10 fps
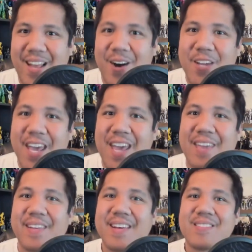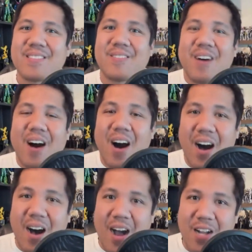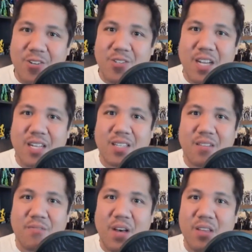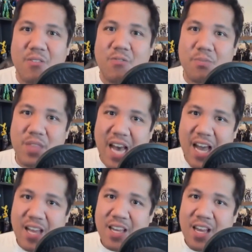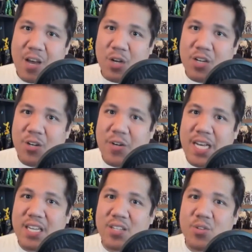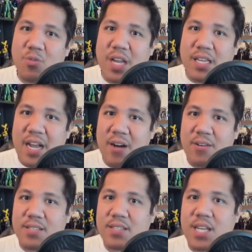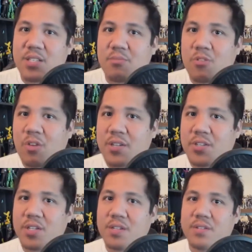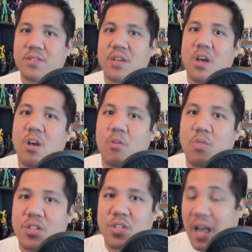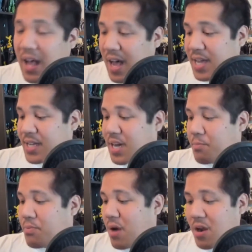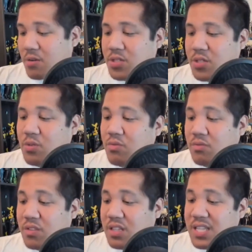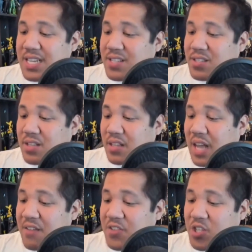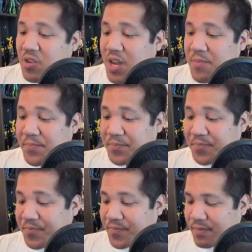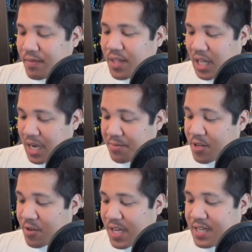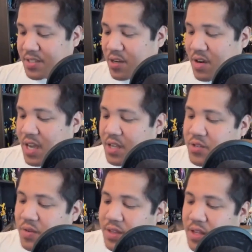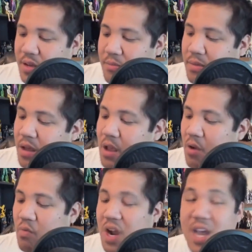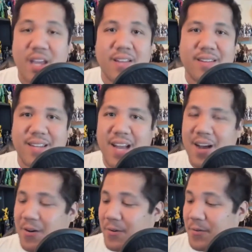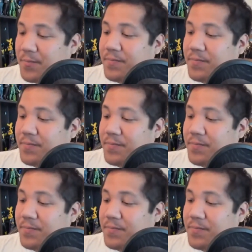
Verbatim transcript: Okay, so I trust you got a ton of value from that. And what I'll go ahead and do right now is take some questions, which I got prior to this live stream. And I'm going to go ahead and start answering them right now.